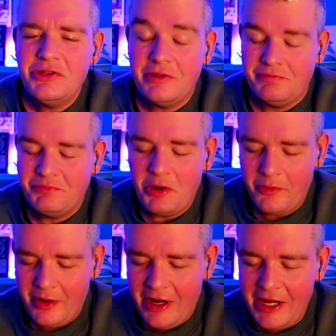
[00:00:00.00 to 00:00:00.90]
All
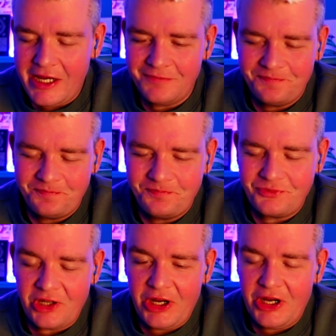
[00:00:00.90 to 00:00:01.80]
right.
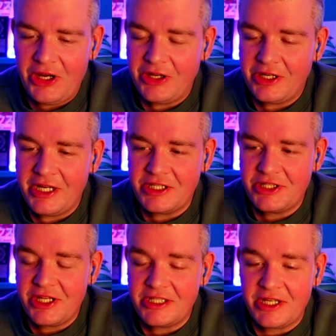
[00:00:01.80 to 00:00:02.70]
I guess
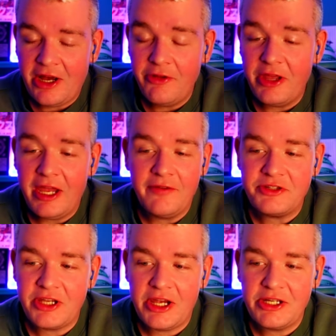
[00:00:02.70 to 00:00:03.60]
that's how they have
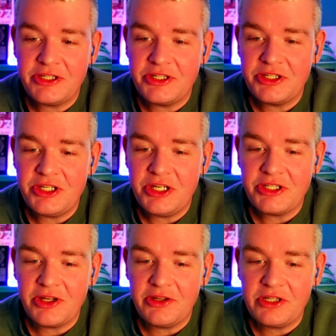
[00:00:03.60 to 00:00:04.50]
sex, is she gets
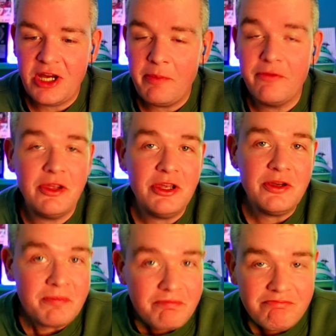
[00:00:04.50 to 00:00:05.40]
on top of him.